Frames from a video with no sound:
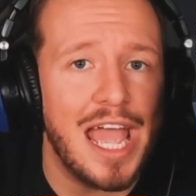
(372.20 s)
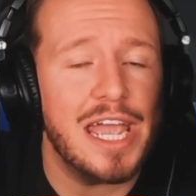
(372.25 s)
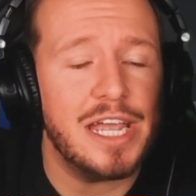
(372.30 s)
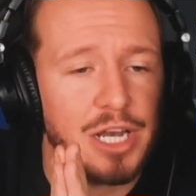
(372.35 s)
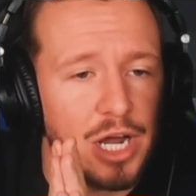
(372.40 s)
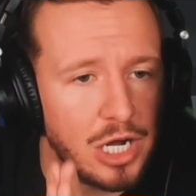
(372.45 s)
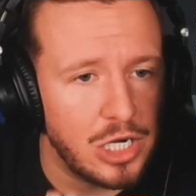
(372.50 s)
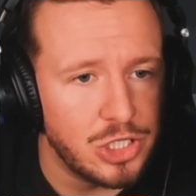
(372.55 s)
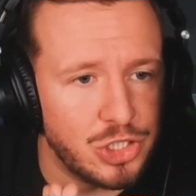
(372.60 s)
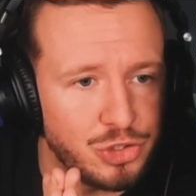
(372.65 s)
to
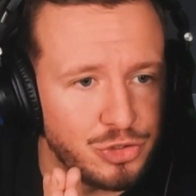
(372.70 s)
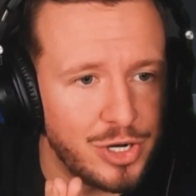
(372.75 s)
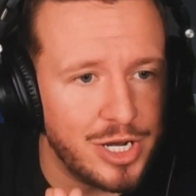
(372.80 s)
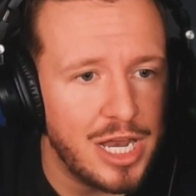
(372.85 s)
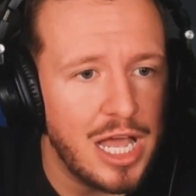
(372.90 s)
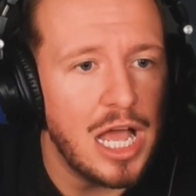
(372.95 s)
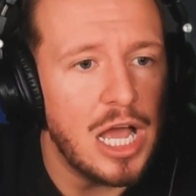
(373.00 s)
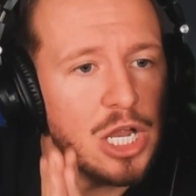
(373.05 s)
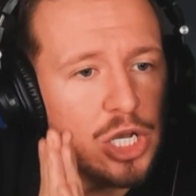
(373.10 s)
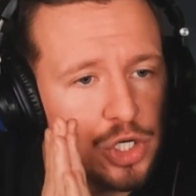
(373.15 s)
eight
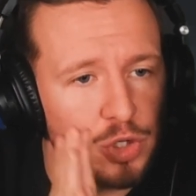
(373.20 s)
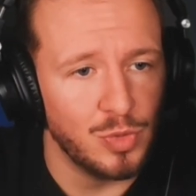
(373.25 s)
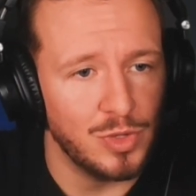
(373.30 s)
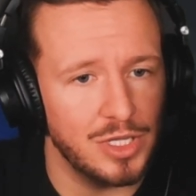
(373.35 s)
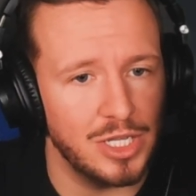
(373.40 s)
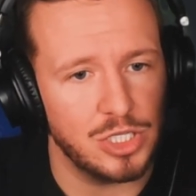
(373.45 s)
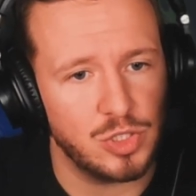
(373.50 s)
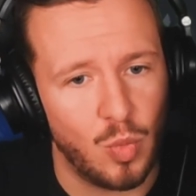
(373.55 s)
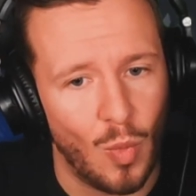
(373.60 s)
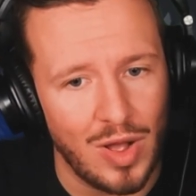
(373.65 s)
hundred
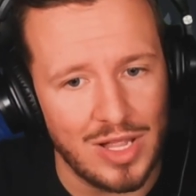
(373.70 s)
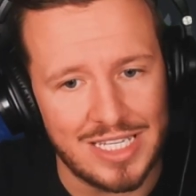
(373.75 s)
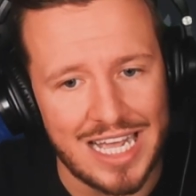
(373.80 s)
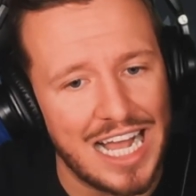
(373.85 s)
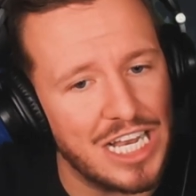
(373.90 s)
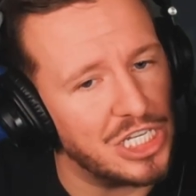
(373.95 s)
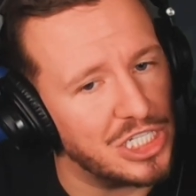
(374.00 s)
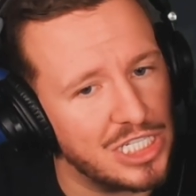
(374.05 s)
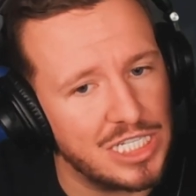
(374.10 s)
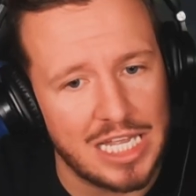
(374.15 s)
doing this once.
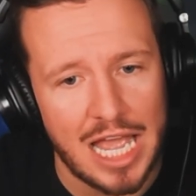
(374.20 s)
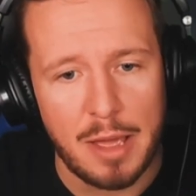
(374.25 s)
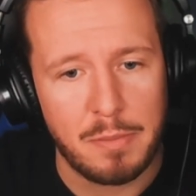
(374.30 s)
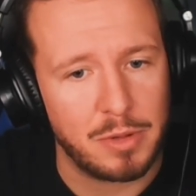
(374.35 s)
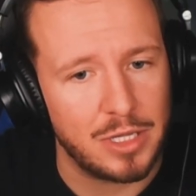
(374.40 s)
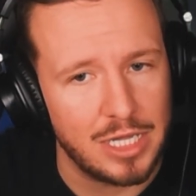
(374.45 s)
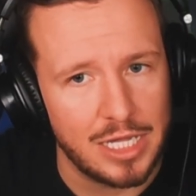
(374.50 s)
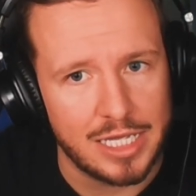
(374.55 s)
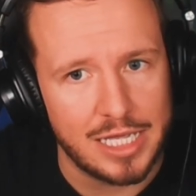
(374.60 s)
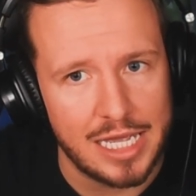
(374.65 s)
I just
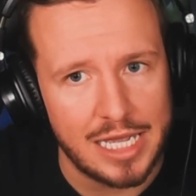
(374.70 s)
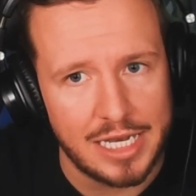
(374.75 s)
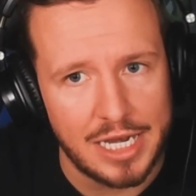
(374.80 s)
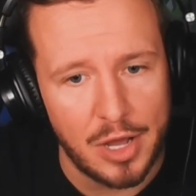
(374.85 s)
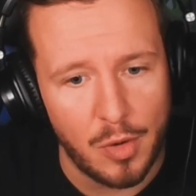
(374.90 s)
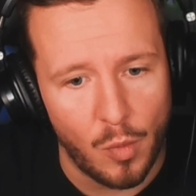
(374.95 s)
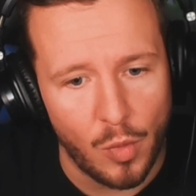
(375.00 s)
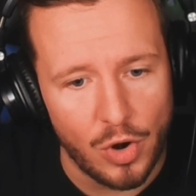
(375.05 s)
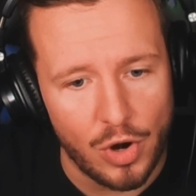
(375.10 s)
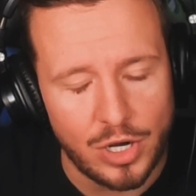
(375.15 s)
kept clicking
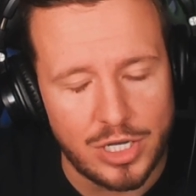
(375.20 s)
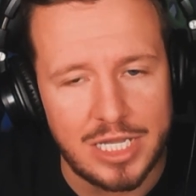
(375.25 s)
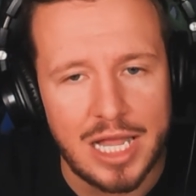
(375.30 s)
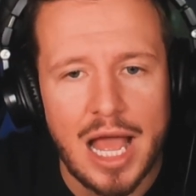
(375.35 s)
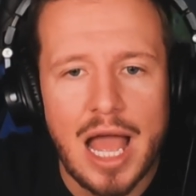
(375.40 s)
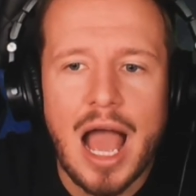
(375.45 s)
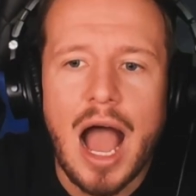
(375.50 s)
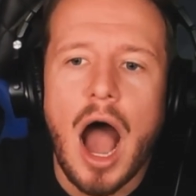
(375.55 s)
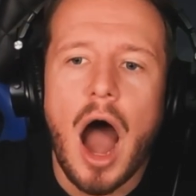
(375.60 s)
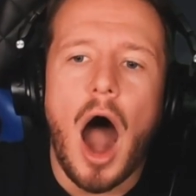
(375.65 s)
and it worked.
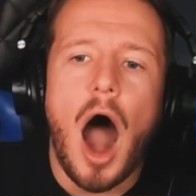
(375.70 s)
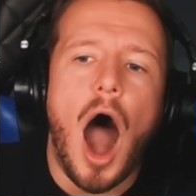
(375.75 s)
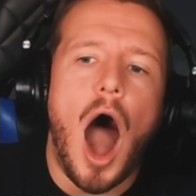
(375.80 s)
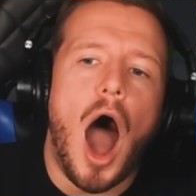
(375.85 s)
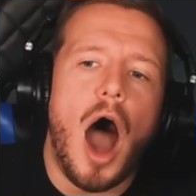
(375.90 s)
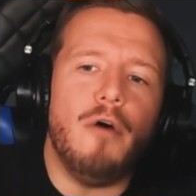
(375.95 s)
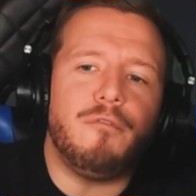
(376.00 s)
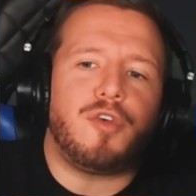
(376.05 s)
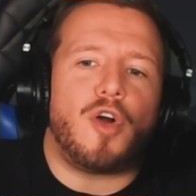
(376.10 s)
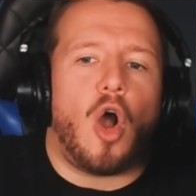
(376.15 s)

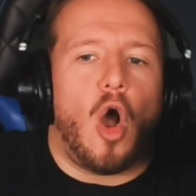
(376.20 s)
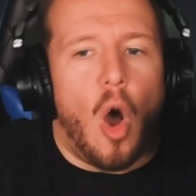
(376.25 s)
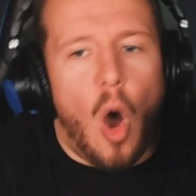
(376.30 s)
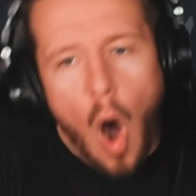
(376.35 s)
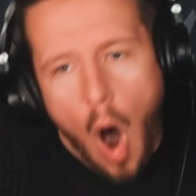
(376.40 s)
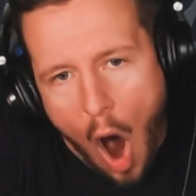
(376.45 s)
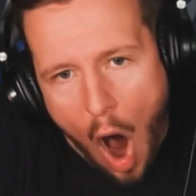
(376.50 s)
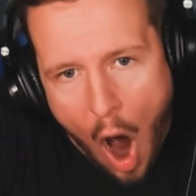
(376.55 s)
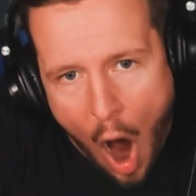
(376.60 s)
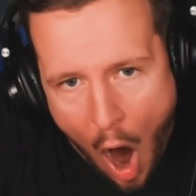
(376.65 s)
Of
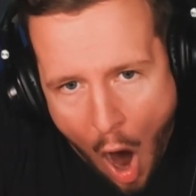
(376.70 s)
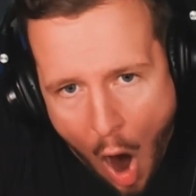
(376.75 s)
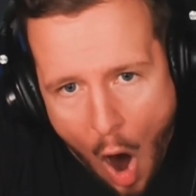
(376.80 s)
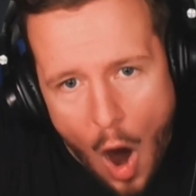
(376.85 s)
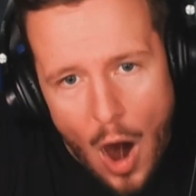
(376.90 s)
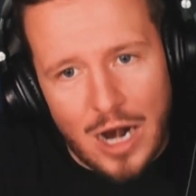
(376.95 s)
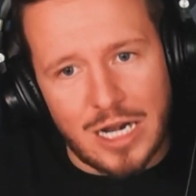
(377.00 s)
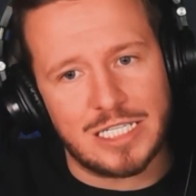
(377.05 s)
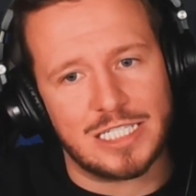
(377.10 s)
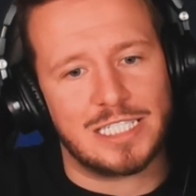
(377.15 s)

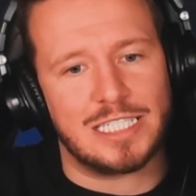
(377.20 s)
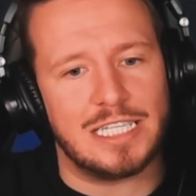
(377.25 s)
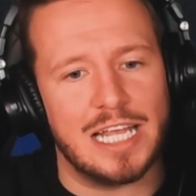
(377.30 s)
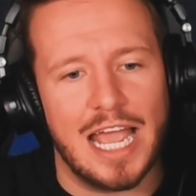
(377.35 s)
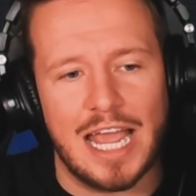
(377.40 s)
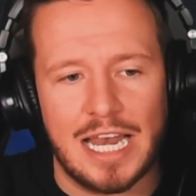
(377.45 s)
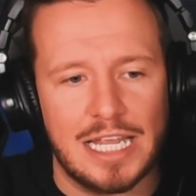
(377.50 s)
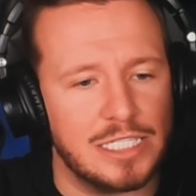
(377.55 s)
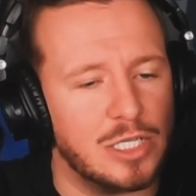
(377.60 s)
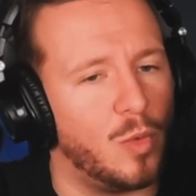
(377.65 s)
course
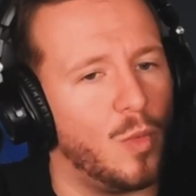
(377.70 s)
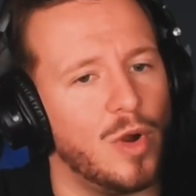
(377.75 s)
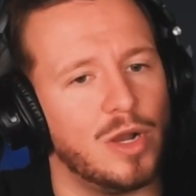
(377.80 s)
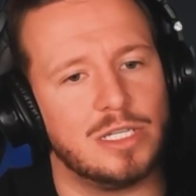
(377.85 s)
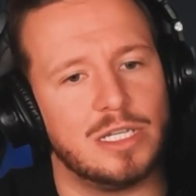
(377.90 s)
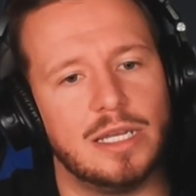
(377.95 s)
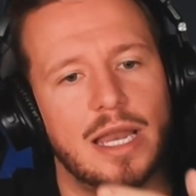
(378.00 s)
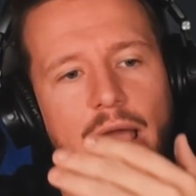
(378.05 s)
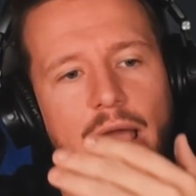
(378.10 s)
it doesn't work